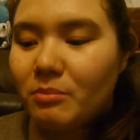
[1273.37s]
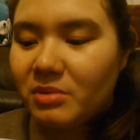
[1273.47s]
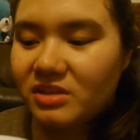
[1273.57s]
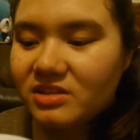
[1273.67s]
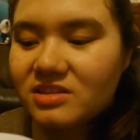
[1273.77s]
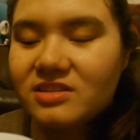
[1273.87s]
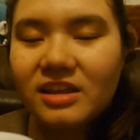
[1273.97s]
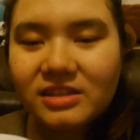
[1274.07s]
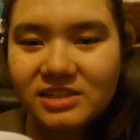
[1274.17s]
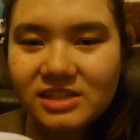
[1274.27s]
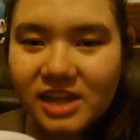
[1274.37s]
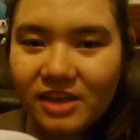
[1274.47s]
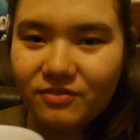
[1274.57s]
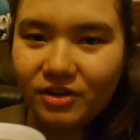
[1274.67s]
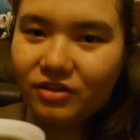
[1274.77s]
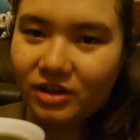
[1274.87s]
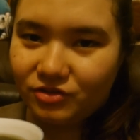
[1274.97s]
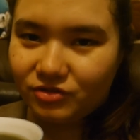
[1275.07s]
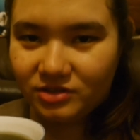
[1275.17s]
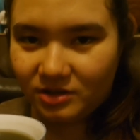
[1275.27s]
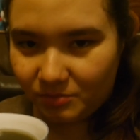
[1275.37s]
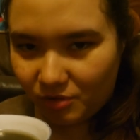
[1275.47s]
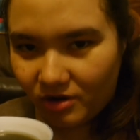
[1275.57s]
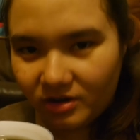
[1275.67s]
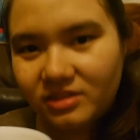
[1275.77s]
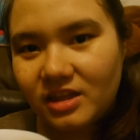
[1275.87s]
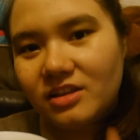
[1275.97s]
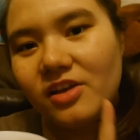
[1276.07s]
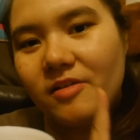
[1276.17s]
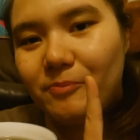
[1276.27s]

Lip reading: But this is indeed a very interesting product that